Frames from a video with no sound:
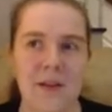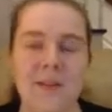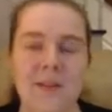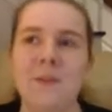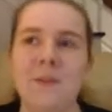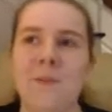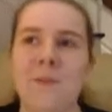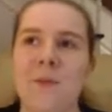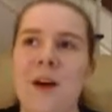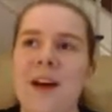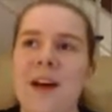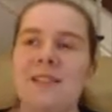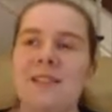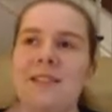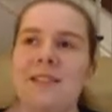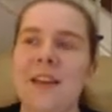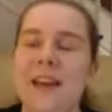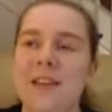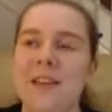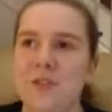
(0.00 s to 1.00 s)
Surprise
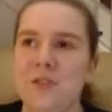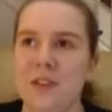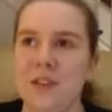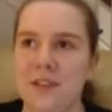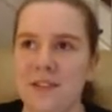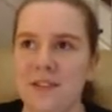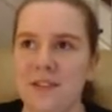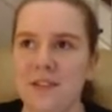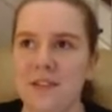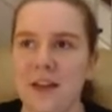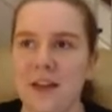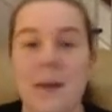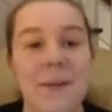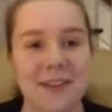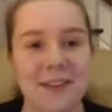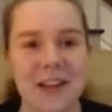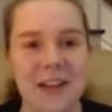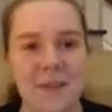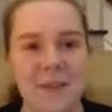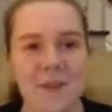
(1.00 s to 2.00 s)
entrance. I'm
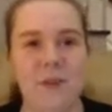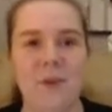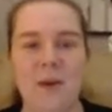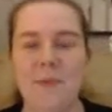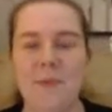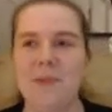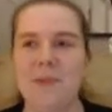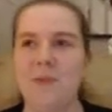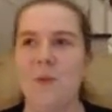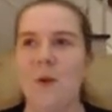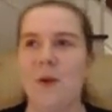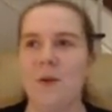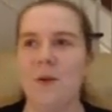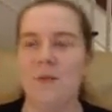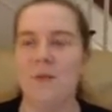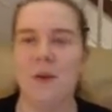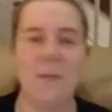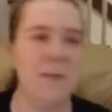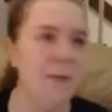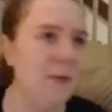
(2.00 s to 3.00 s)
excited for the women's Royal
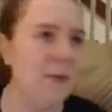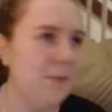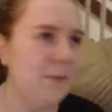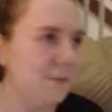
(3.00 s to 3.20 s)
Rumble.